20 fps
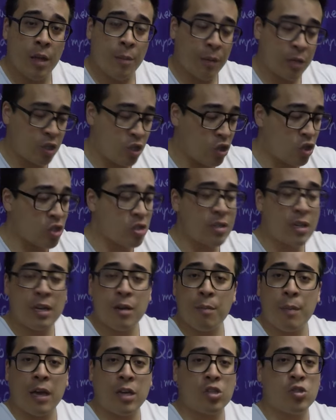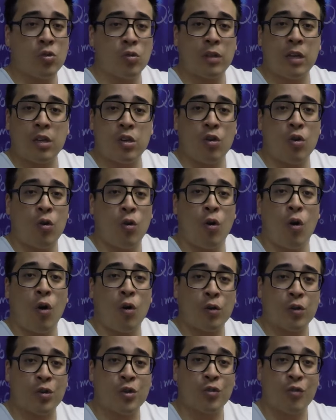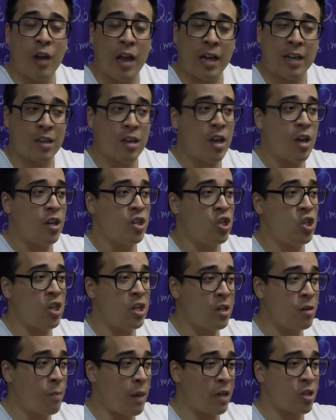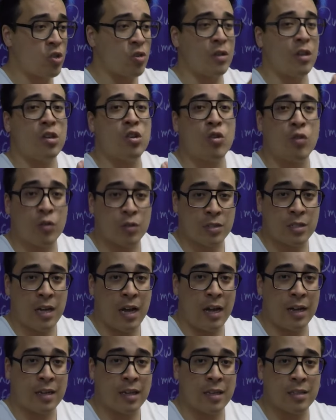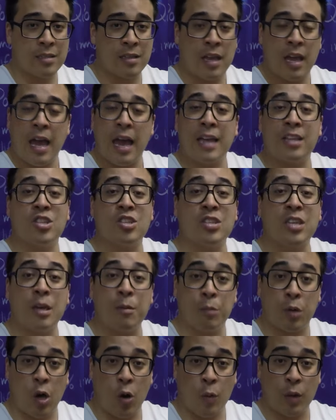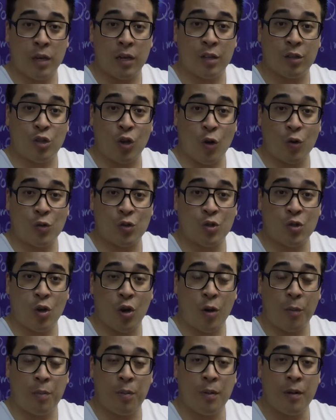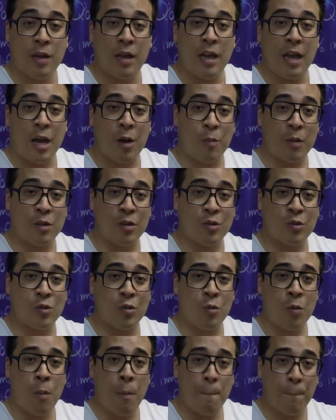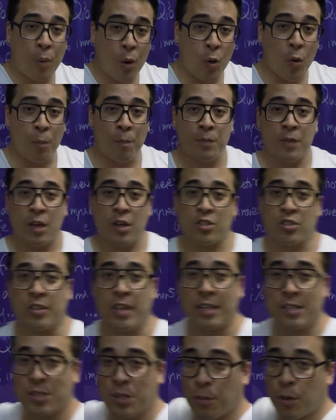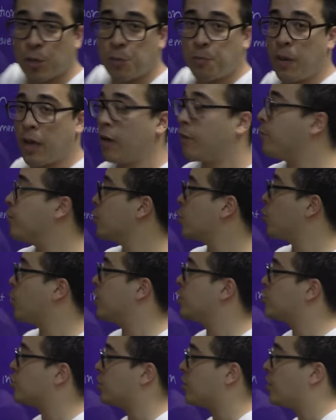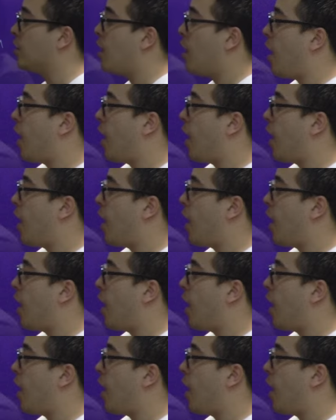But you just need to make sure that you're on track. You need to make sure that you're on target and just keep going, don't stop. And when you do, boom. So that's the most powerful question.